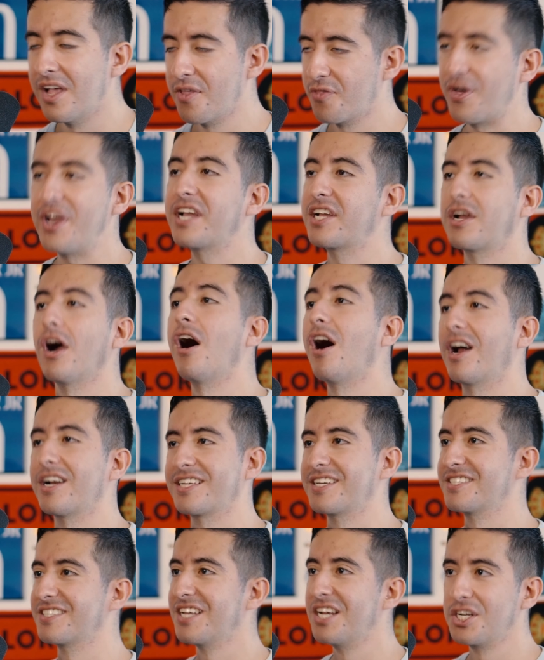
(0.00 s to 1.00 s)
Thank
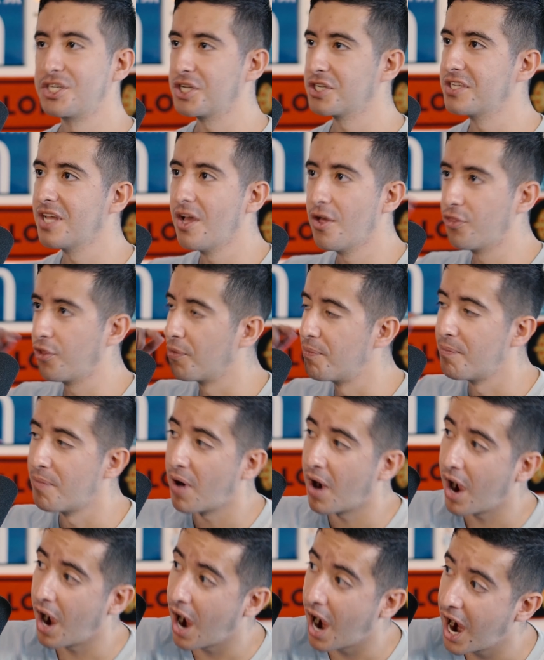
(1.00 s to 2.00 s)
God, because just
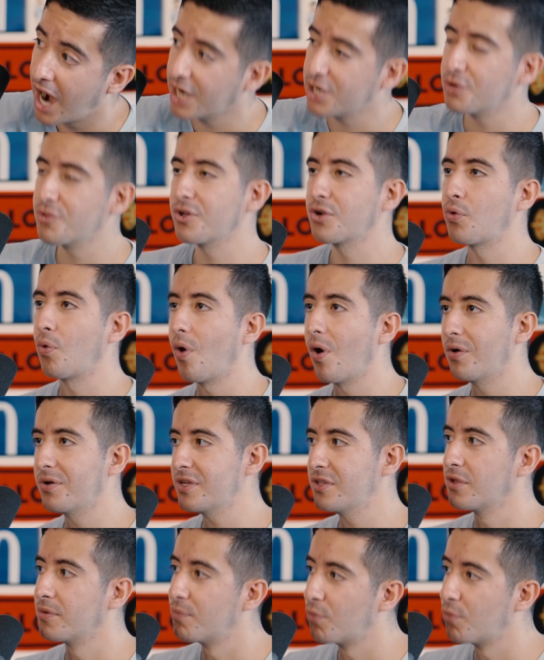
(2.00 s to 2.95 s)
the higher the quality, the